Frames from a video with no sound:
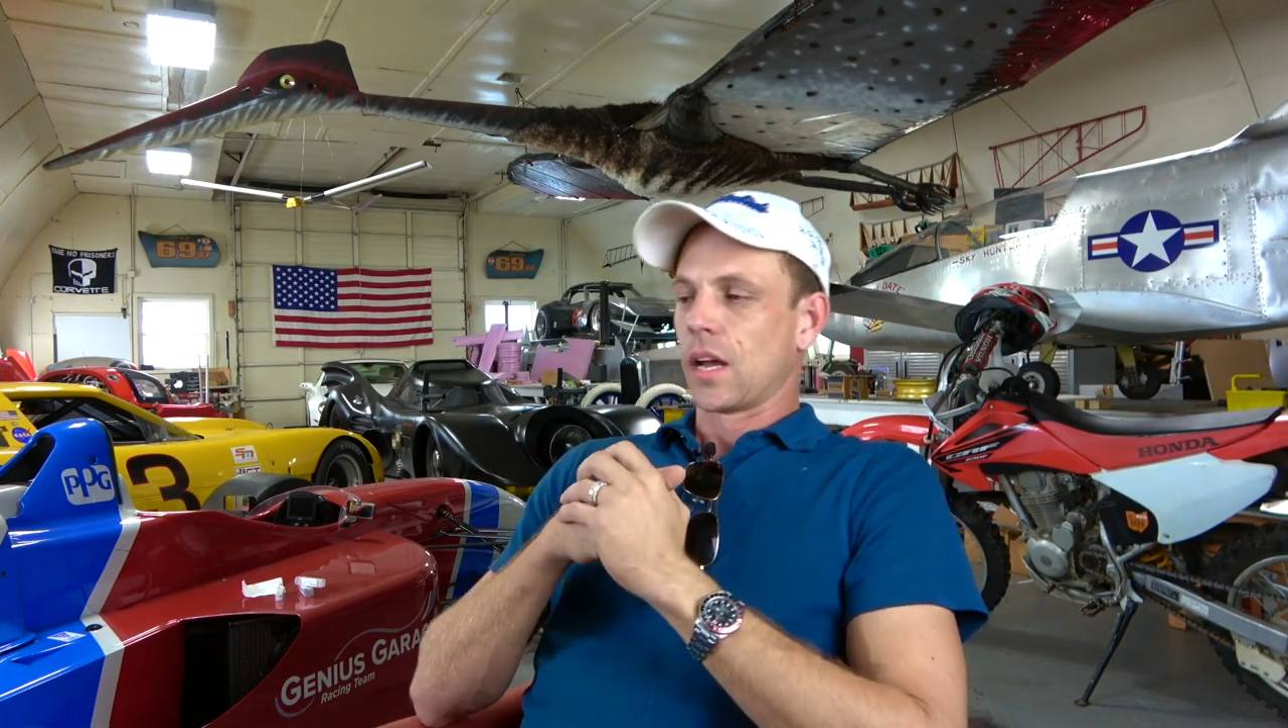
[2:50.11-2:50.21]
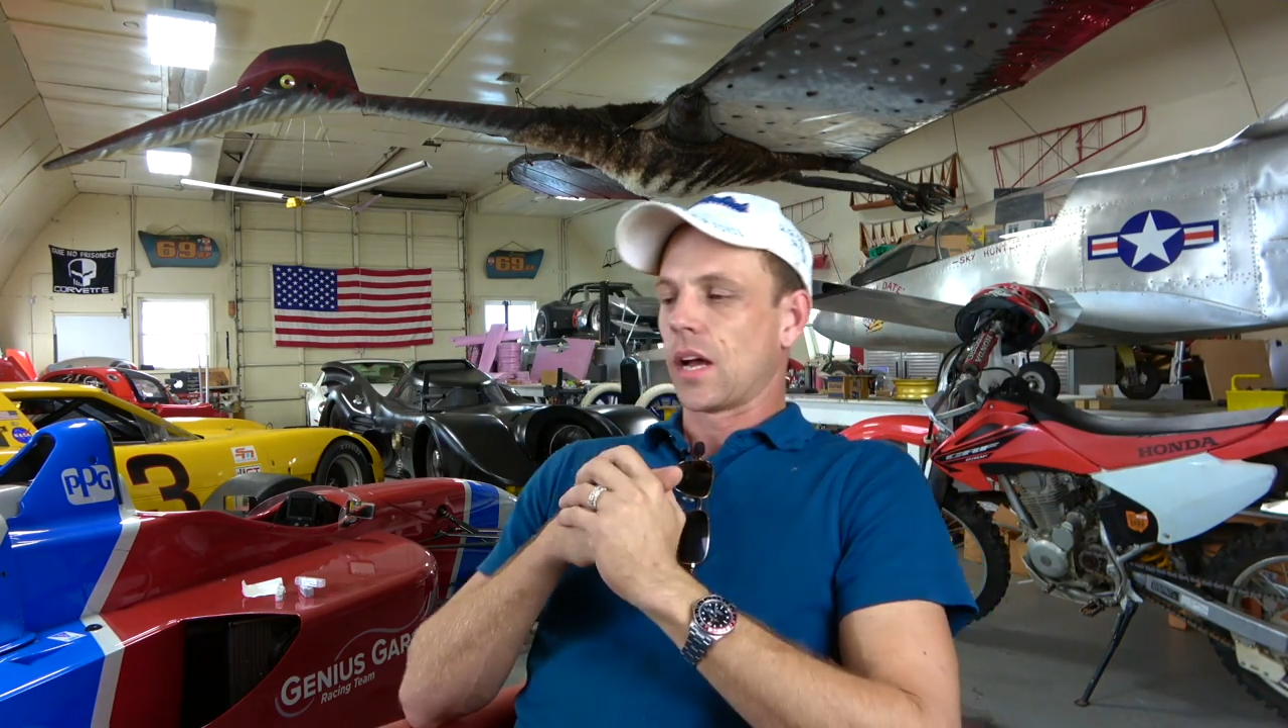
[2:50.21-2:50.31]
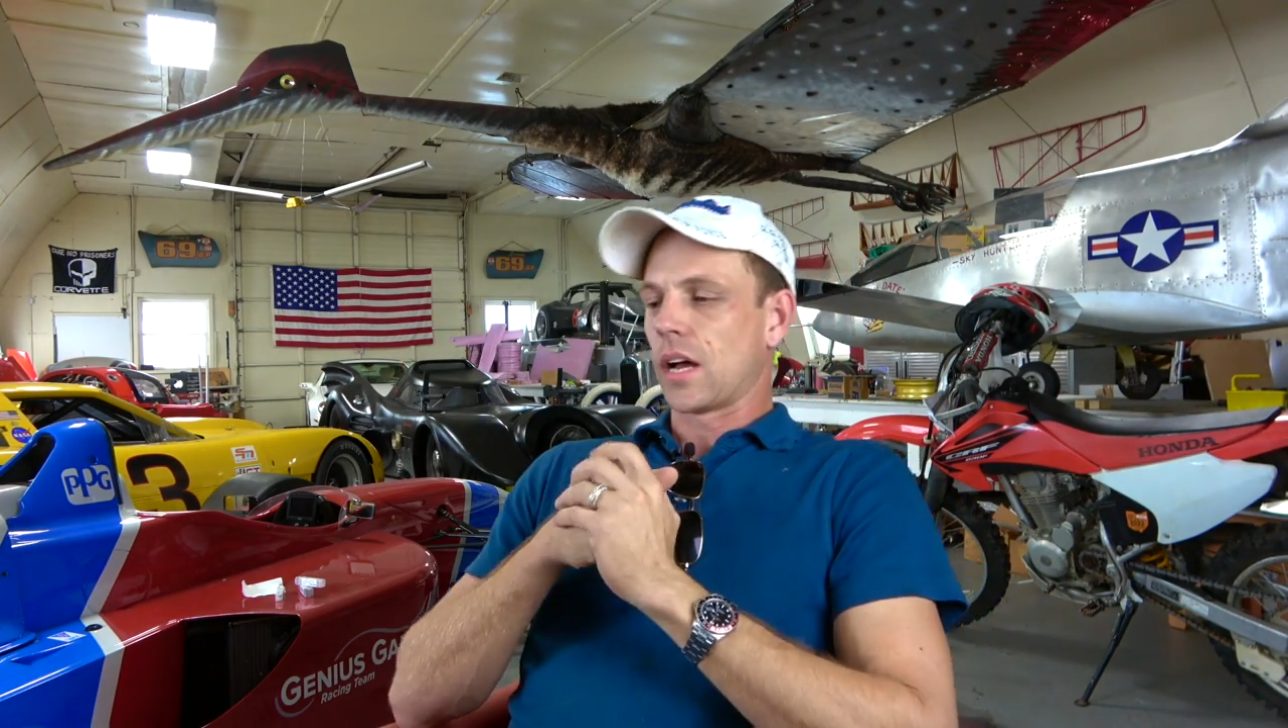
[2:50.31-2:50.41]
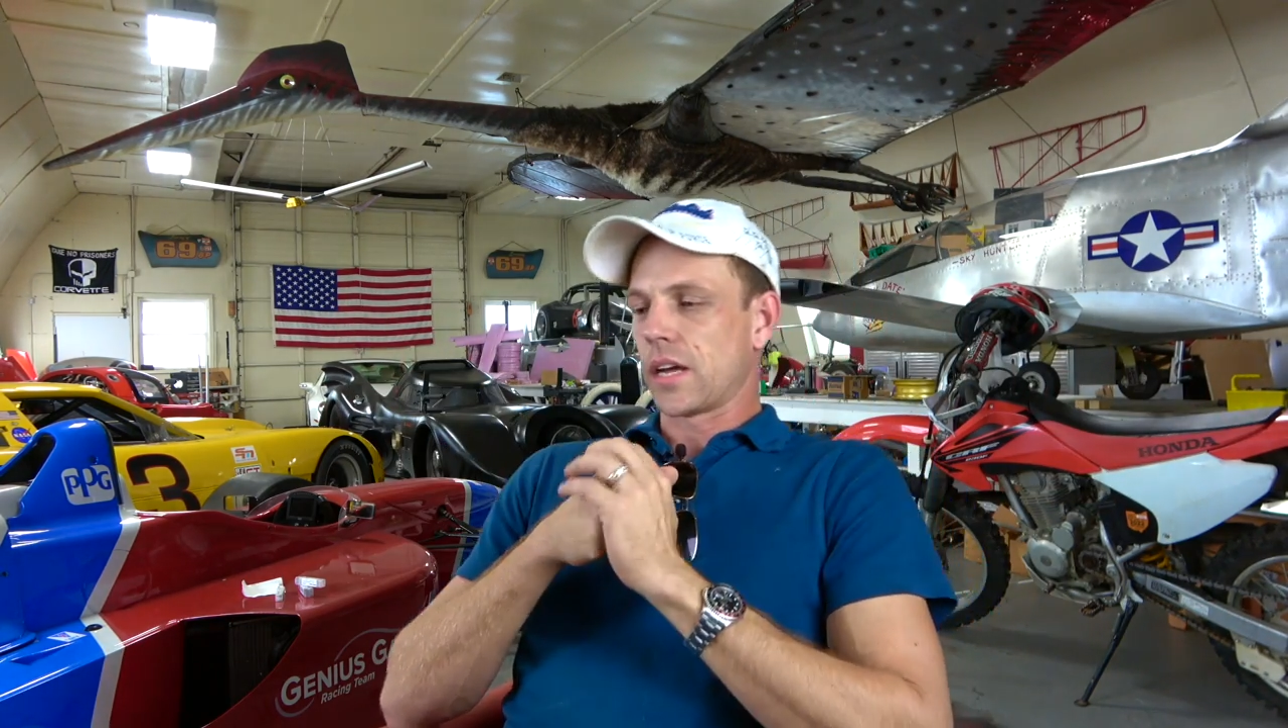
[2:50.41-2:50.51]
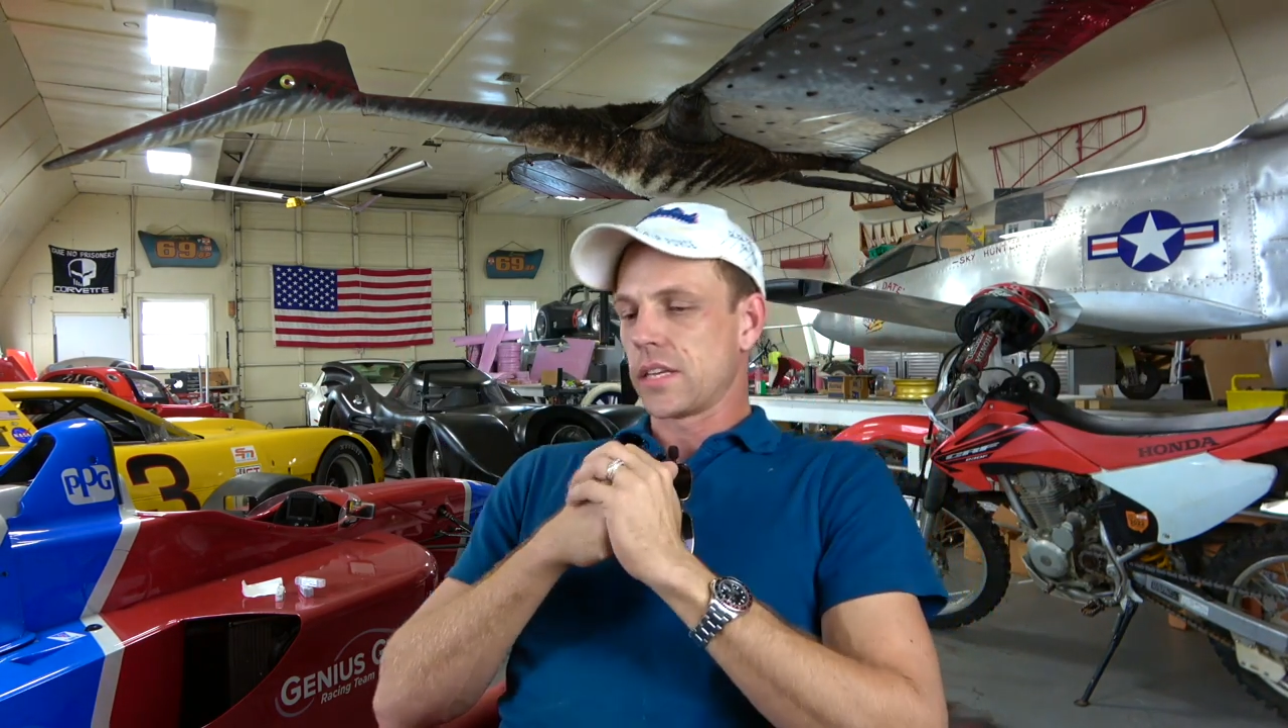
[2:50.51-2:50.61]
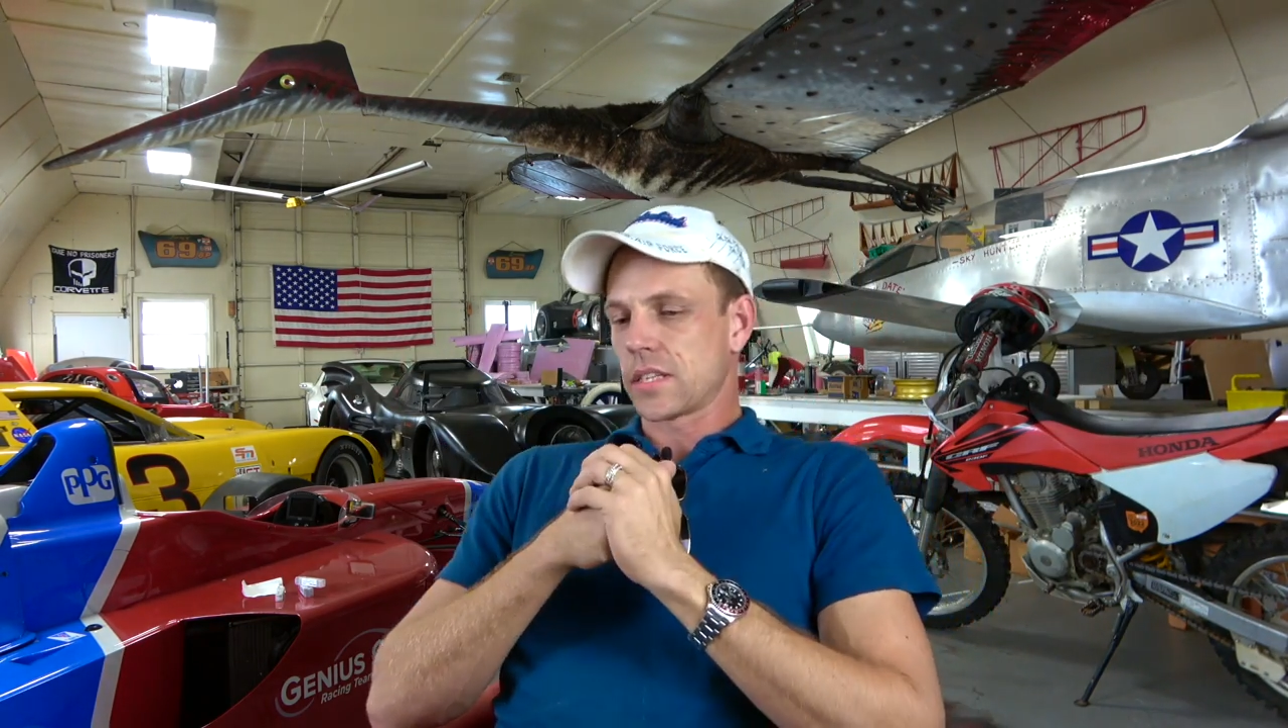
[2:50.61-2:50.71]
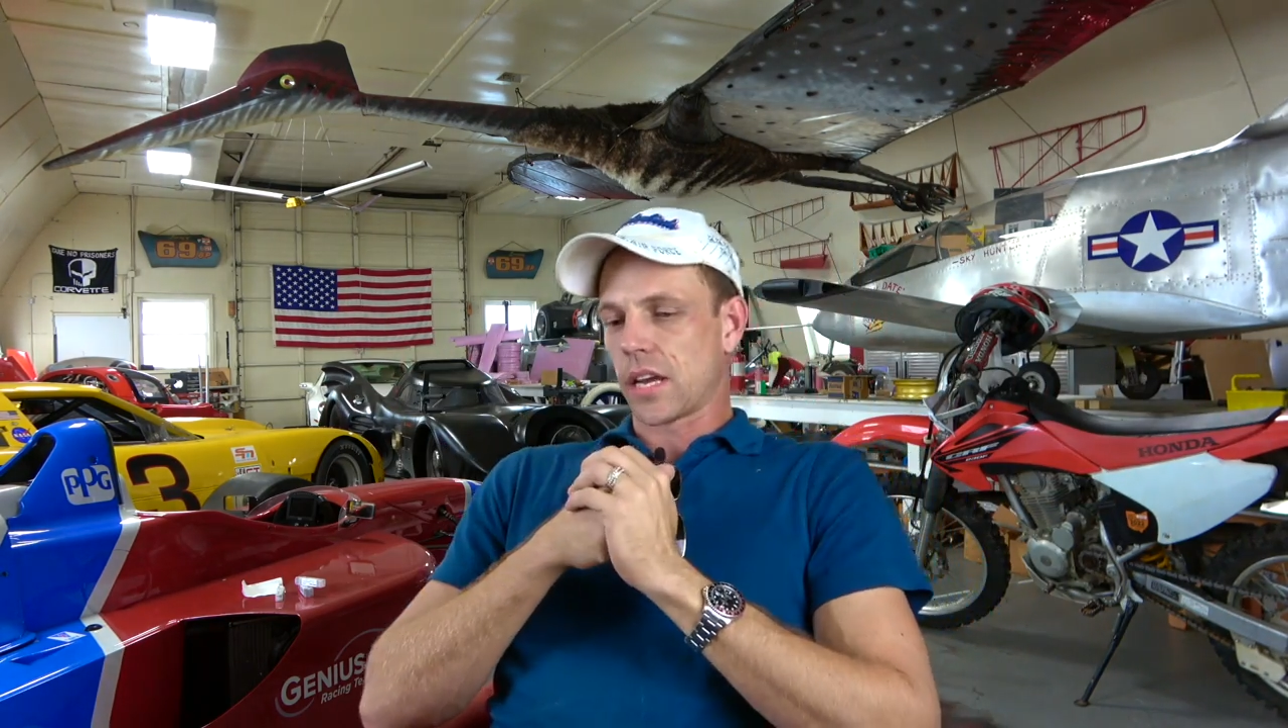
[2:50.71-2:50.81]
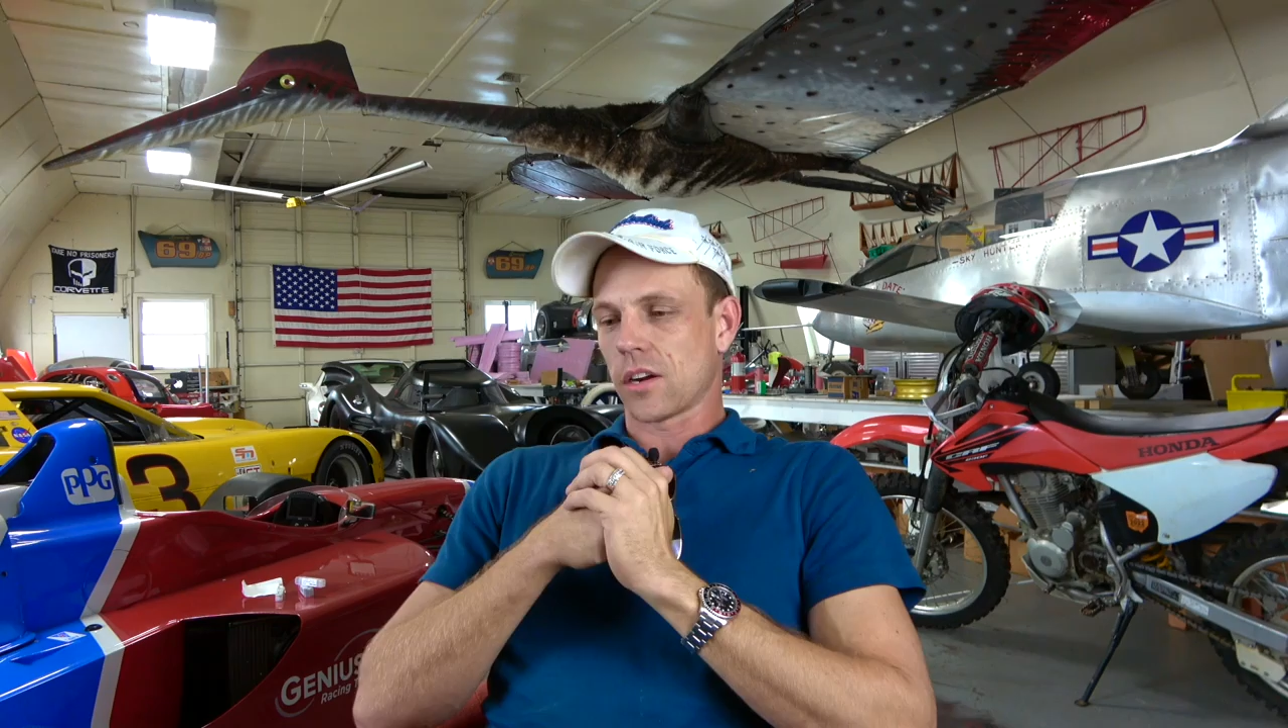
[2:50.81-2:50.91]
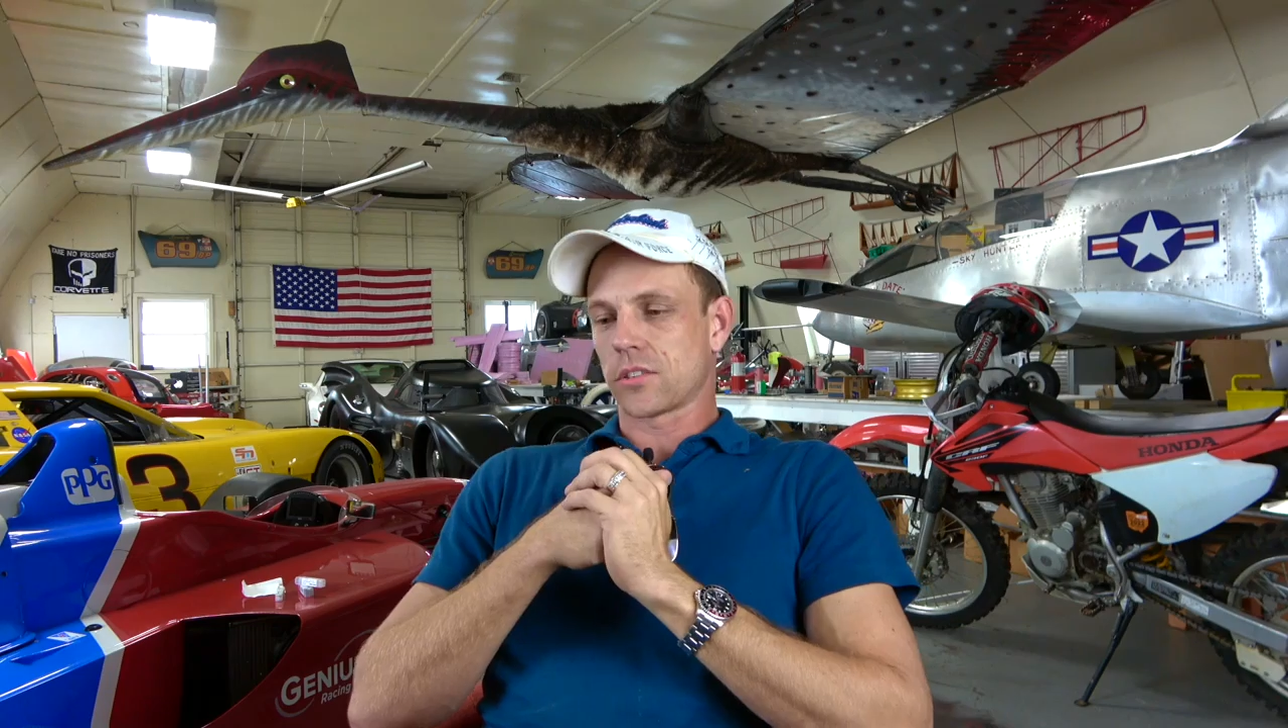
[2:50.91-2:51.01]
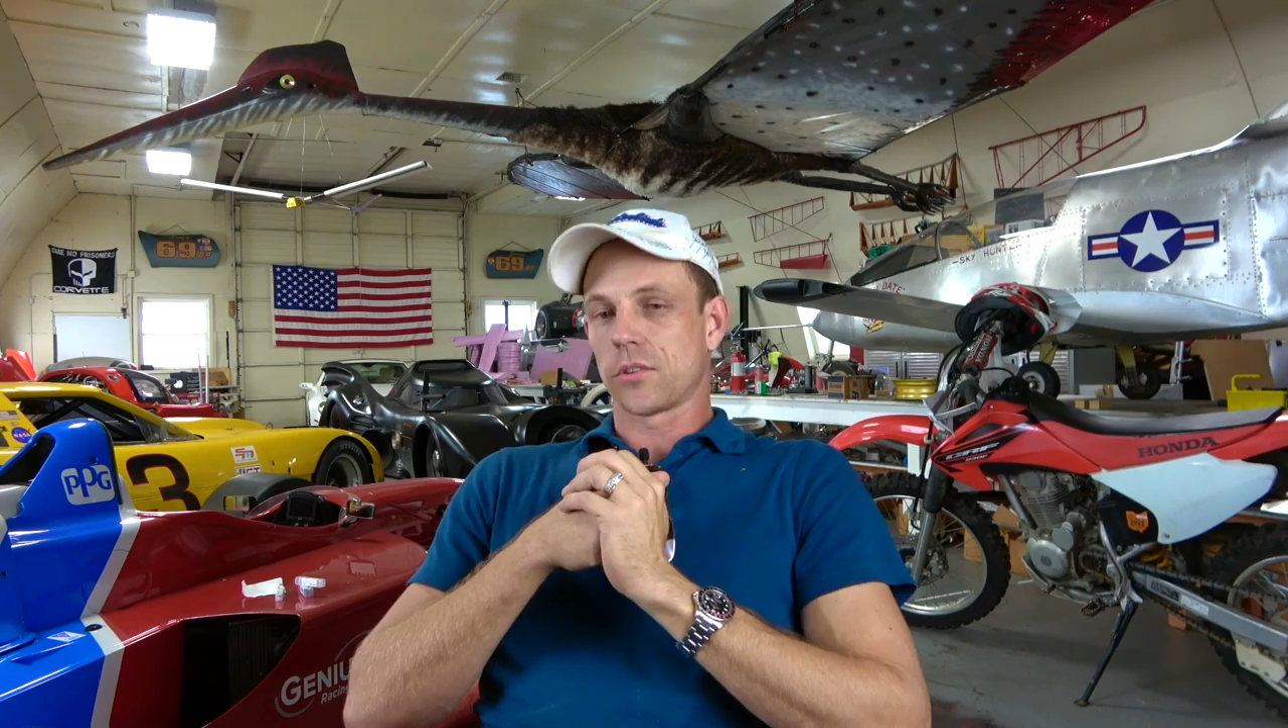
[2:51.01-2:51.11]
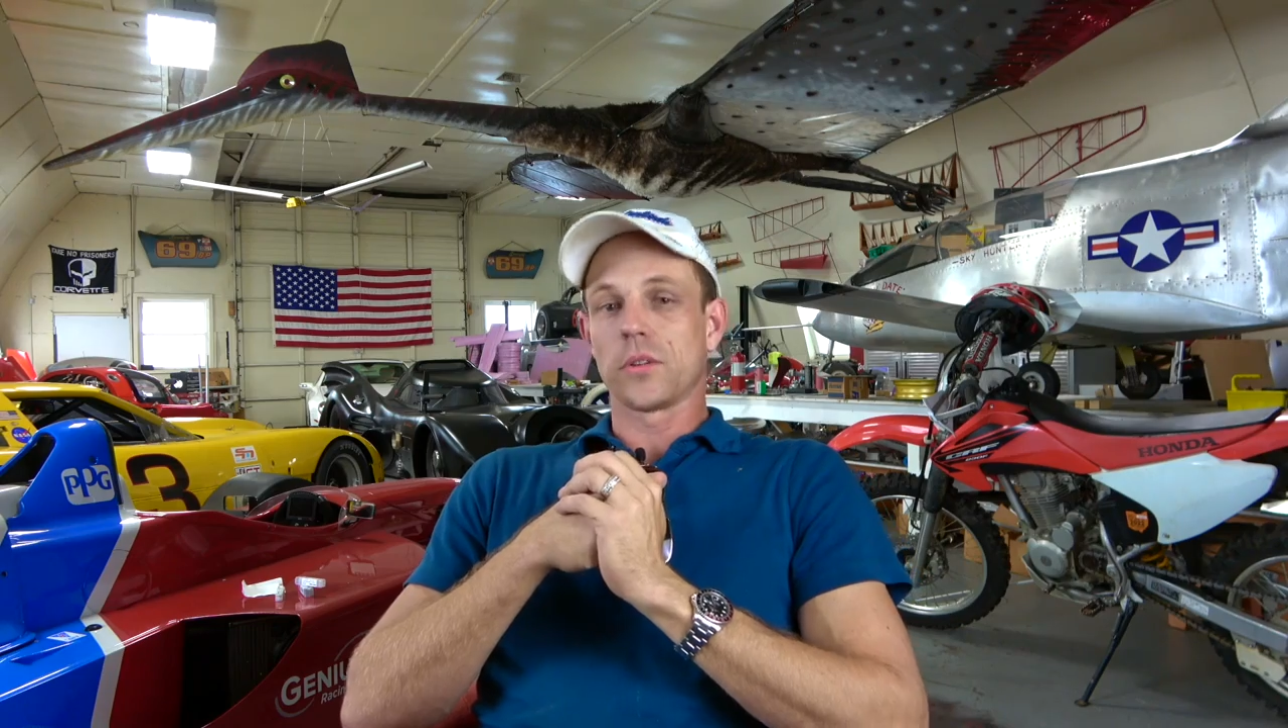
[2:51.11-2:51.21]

Uh, he's a character